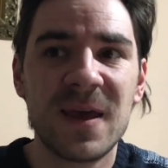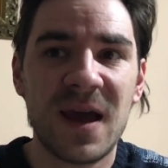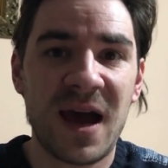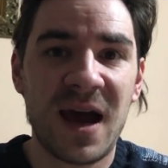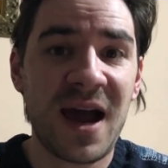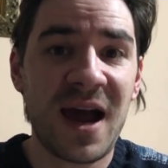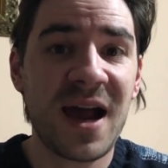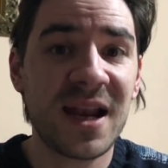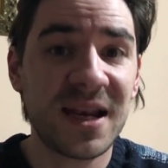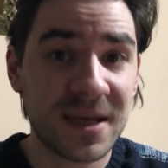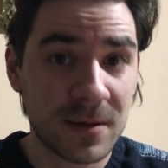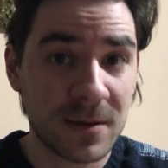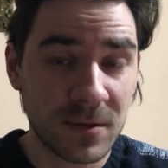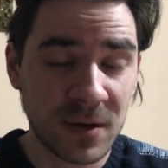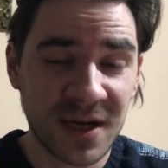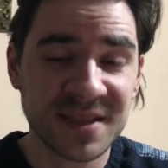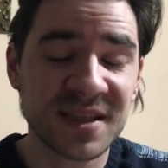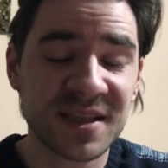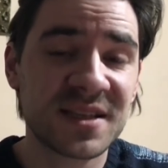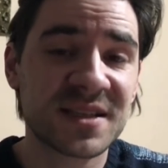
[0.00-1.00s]
And
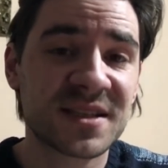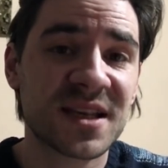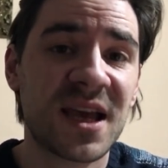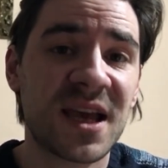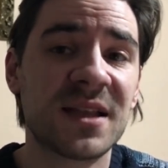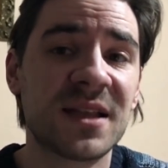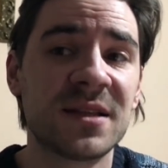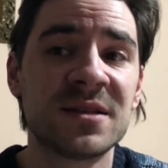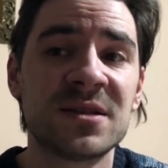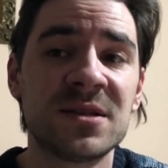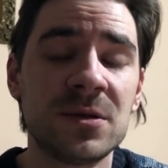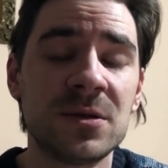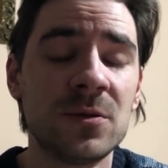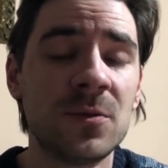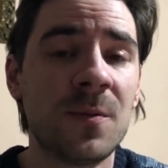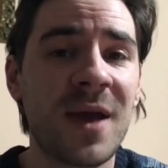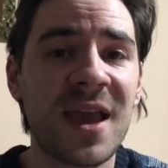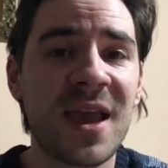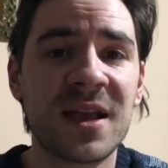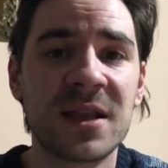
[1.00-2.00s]
as I said, as you
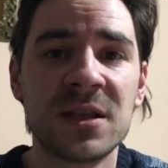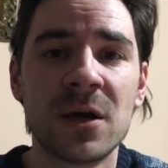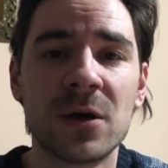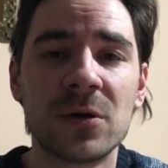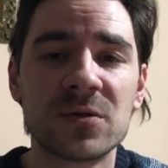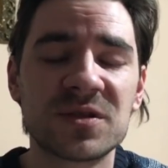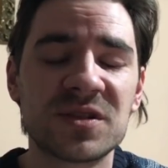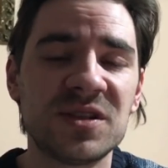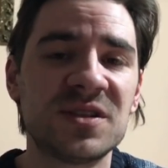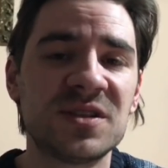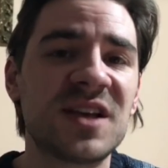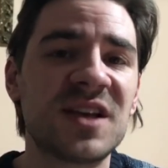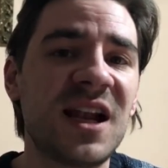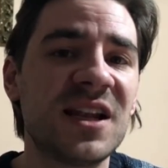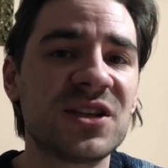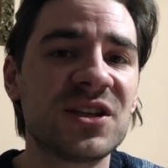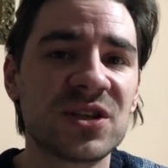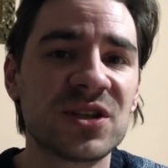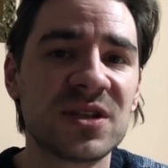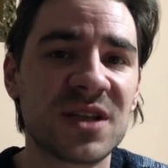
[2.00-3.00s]
make those
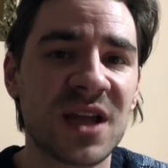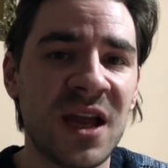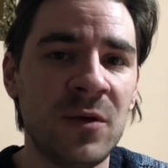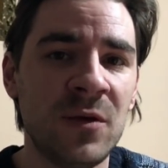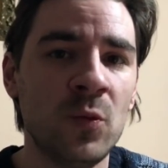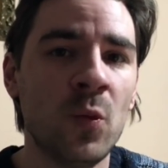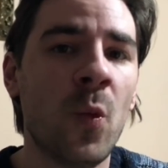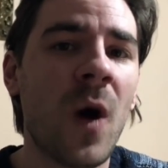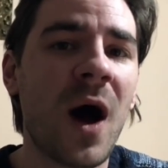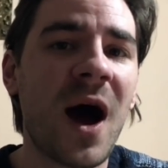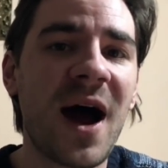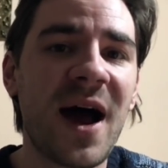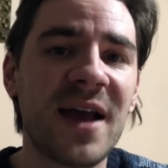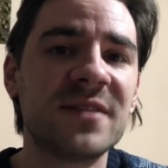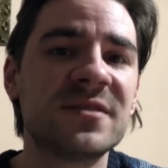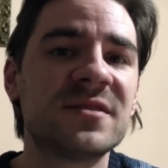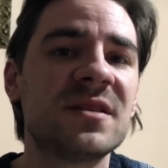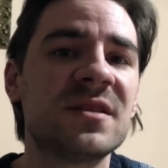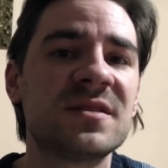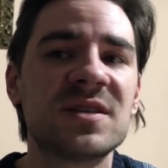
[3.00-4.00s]
intelligent and
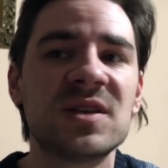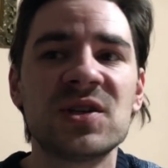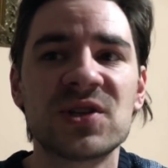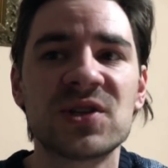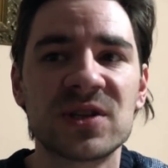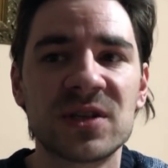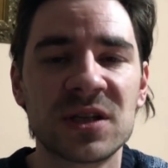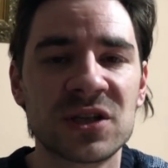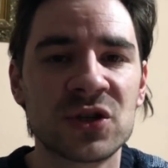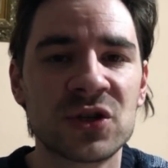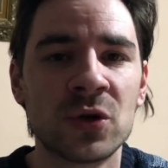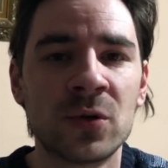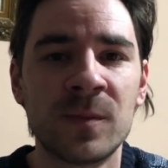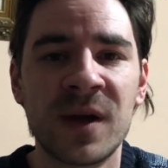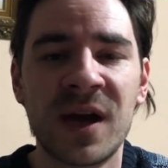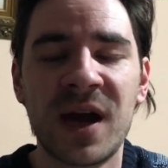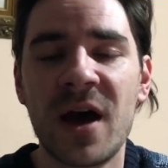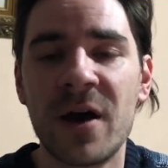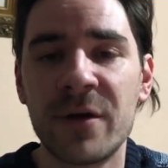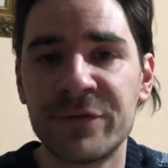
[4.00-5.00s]
wise decisions on your
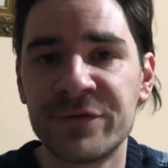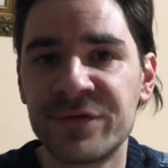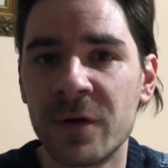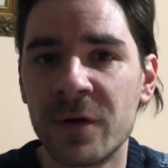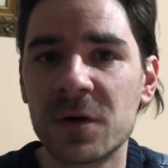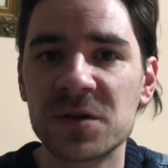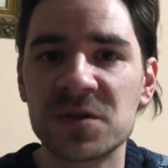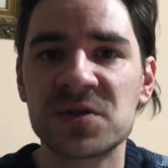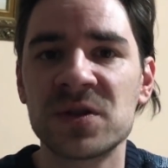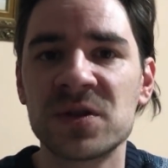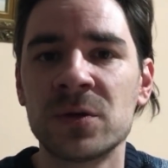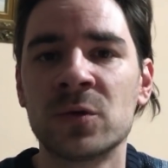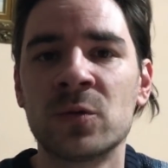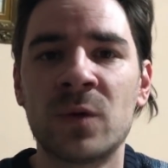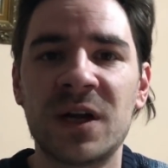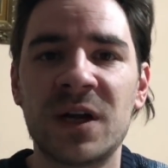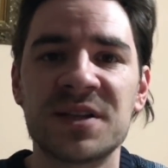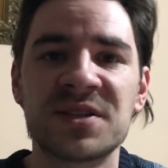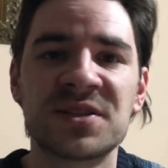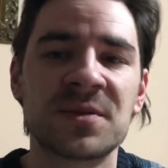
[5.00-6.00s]
behalf, focusing on
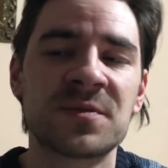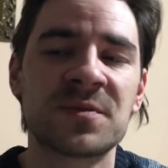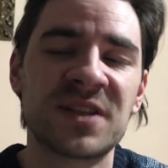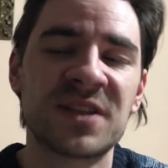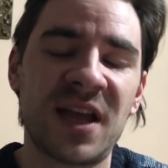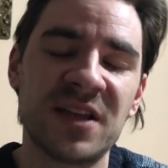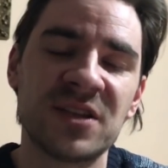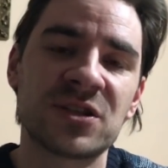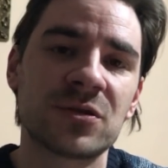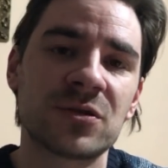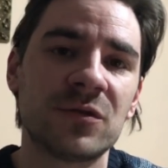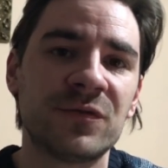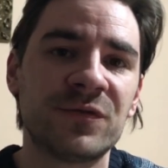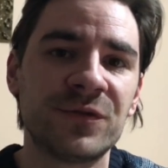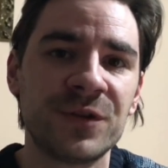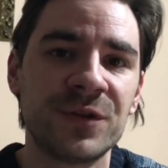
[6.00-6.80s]
what is substantial for